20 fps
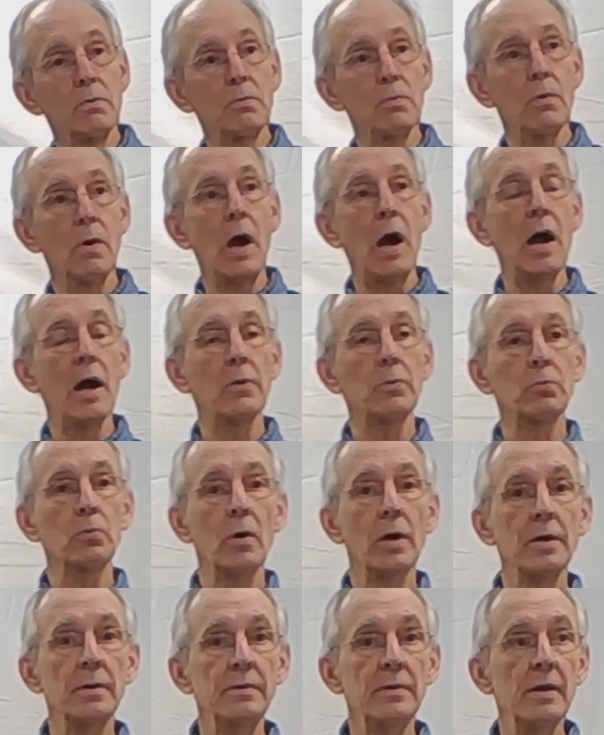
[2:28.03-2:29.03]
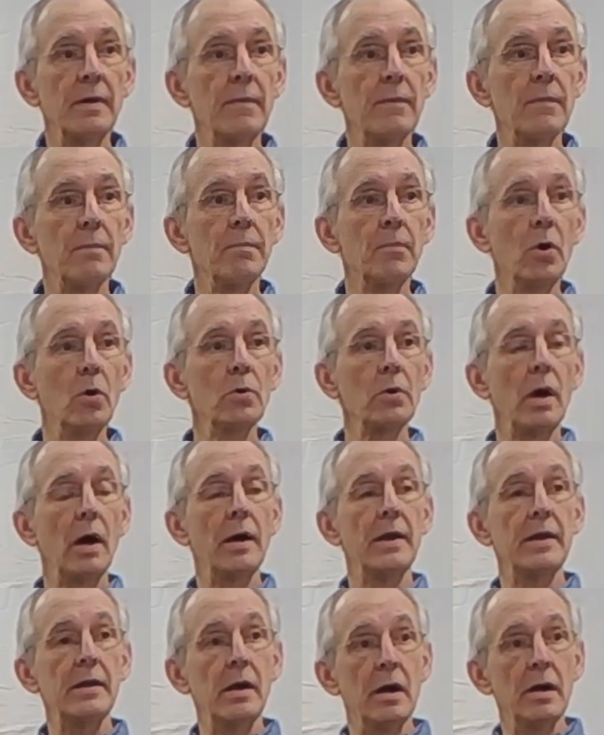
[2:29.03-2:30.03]
run
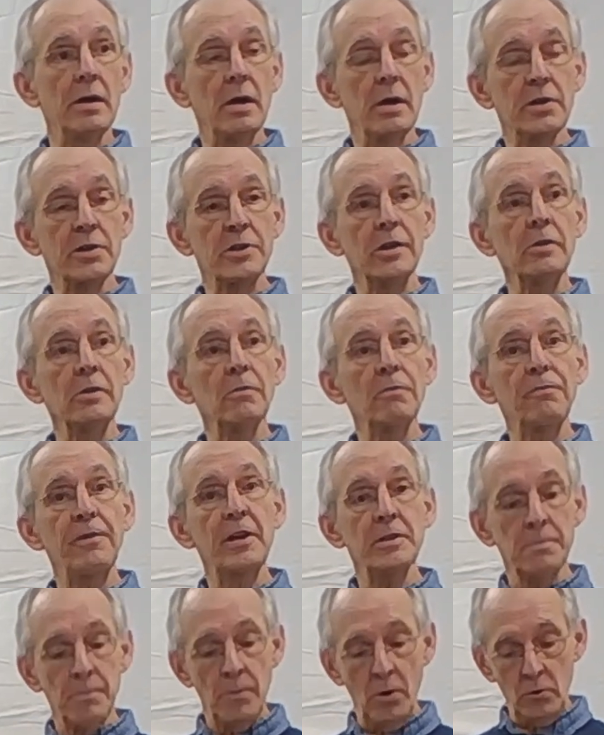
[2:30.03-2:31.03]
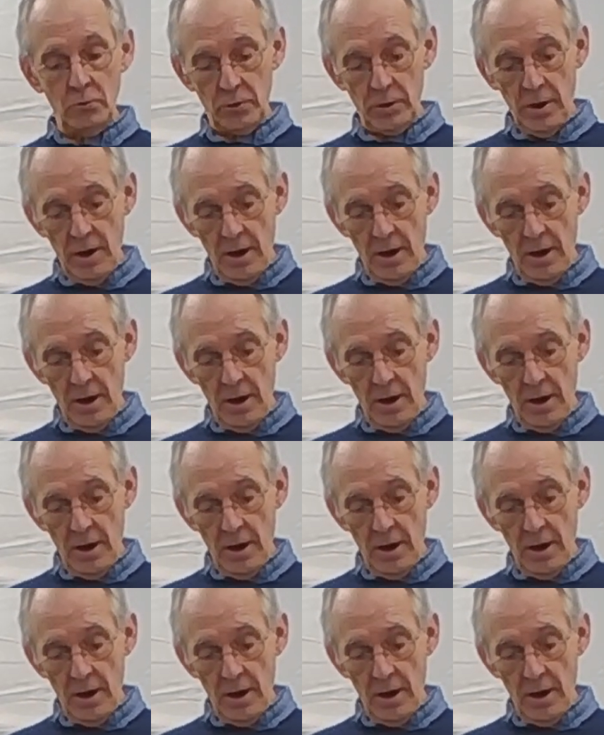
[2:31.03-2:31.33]
a single phase motor.